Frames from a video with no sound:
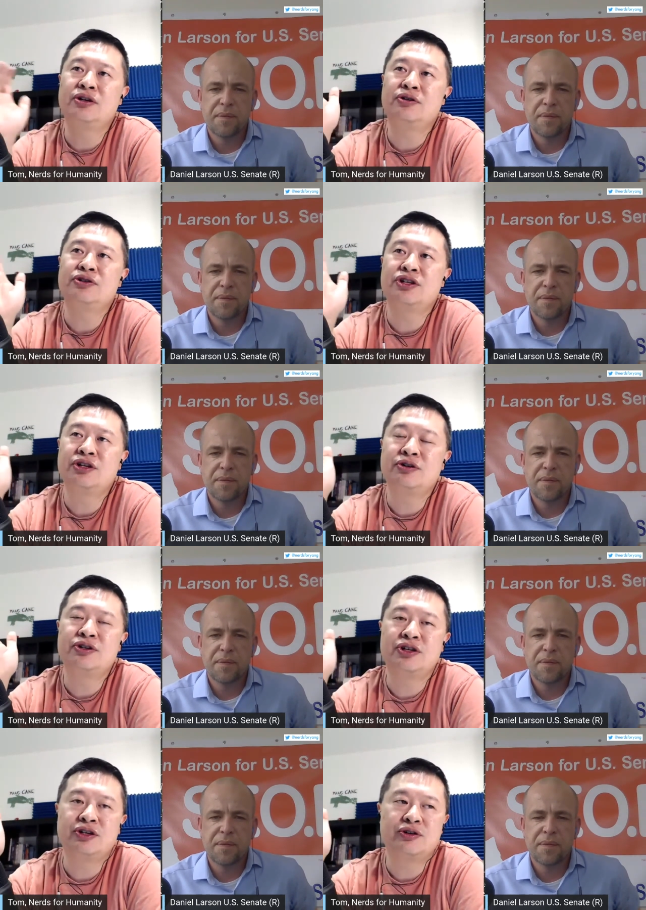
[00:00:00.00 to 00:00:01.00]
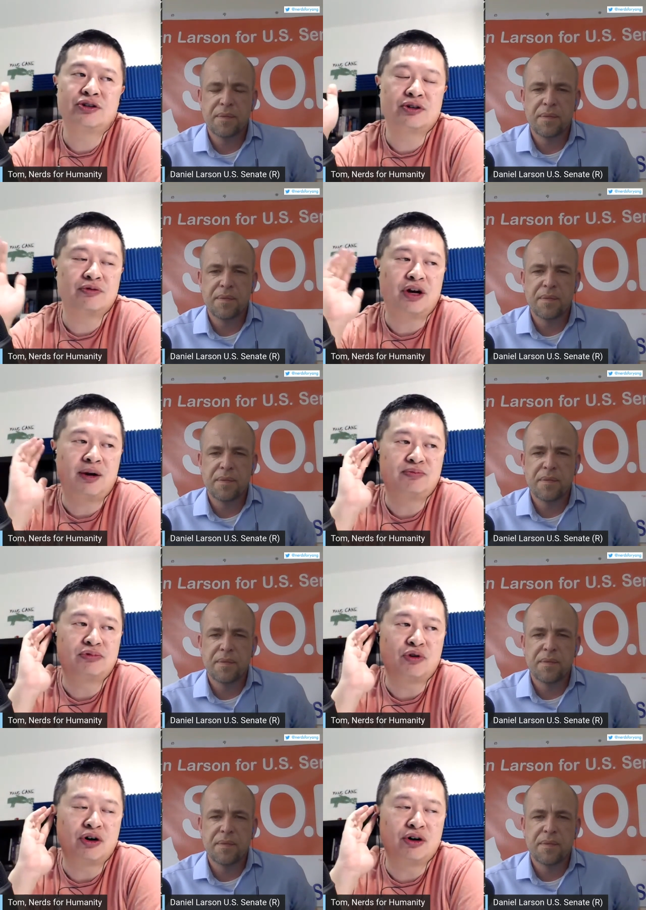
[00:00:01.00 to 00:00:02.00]
Speaker 1: huge, huge, huge
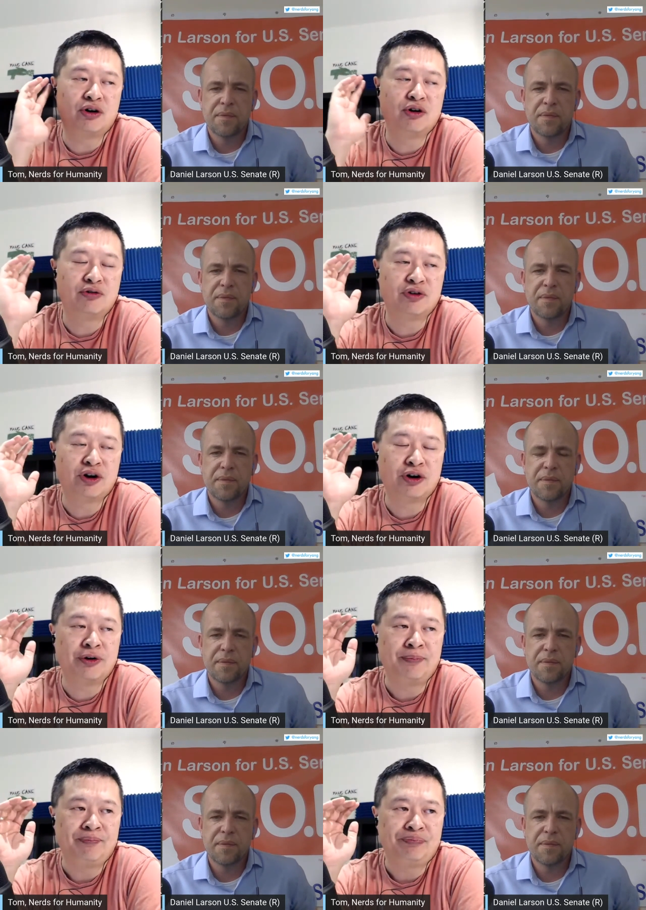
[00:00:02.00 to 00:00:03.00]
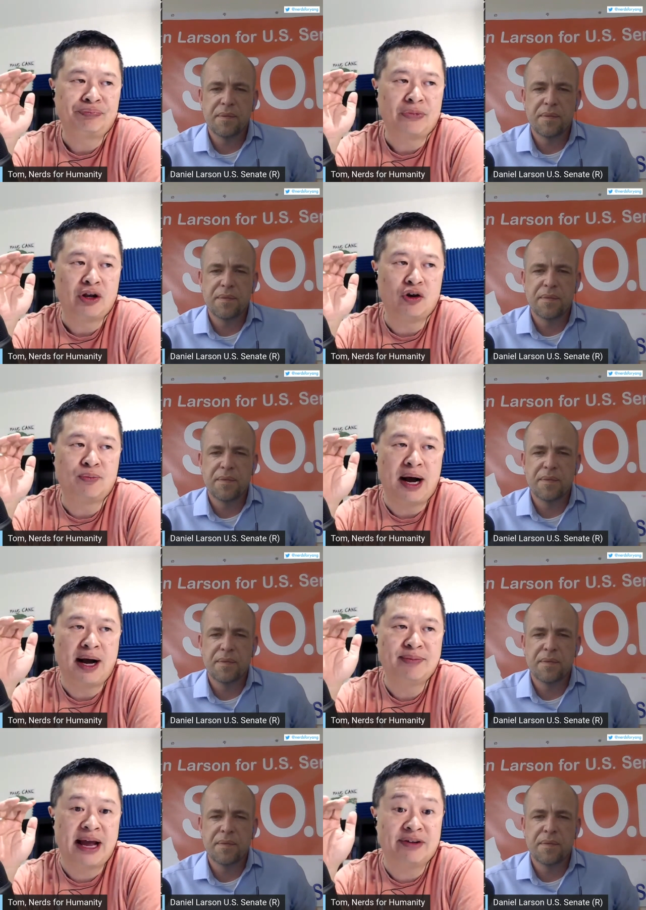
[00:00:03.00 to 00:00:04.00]
uproar over
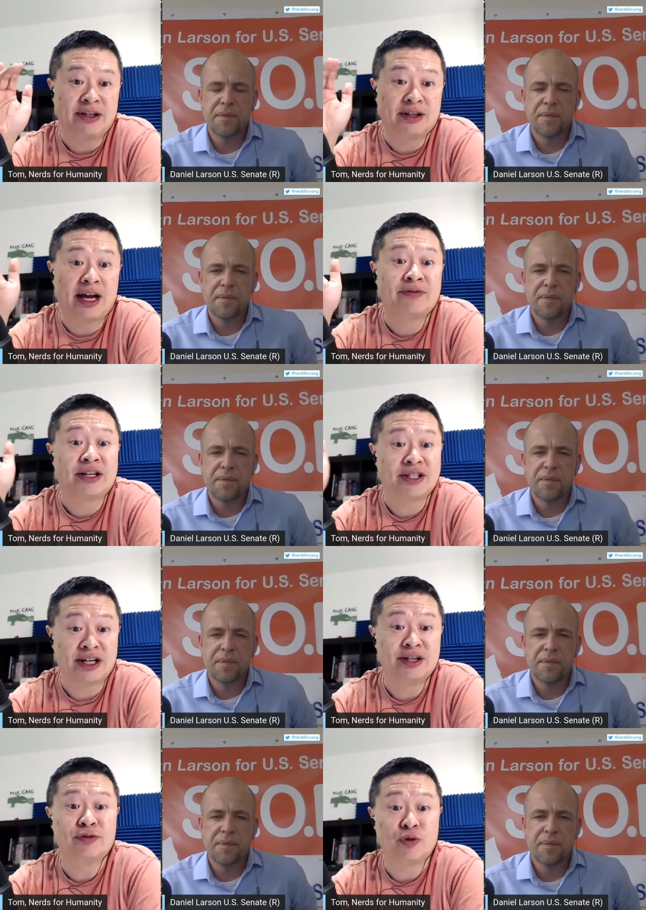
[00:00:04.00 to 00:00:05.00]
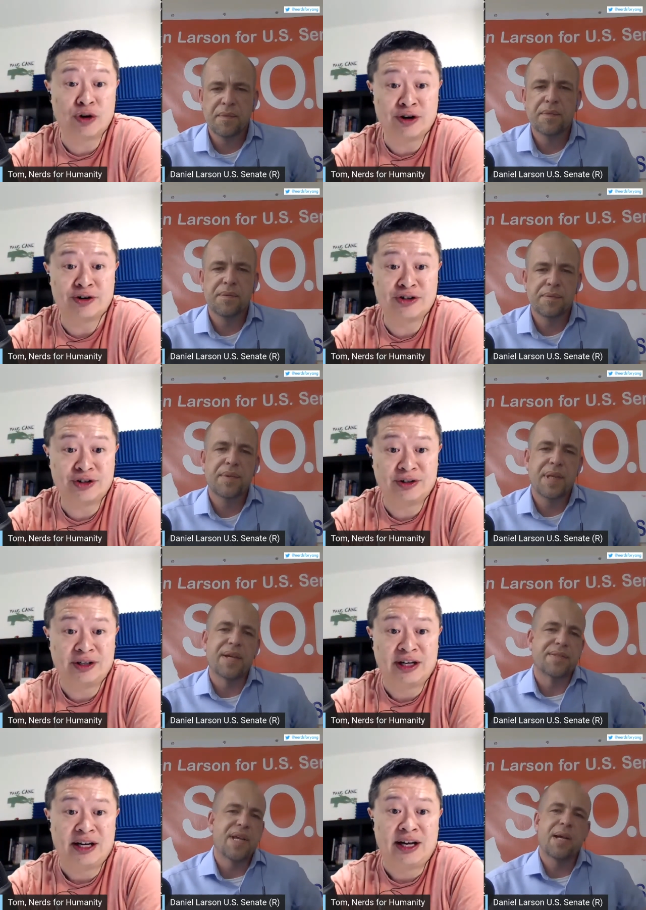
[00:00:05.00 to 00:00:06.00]
Obama having a lot of executive orders.
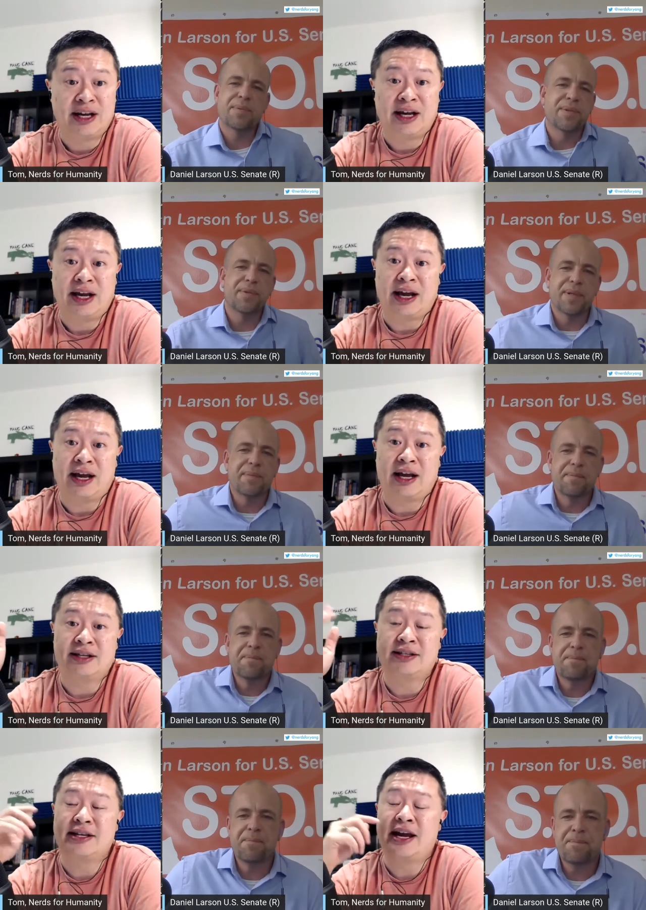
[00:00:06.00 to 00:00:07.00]
Speaker 2: Yes, absolutely. And
Speaker 1: mm-hmm.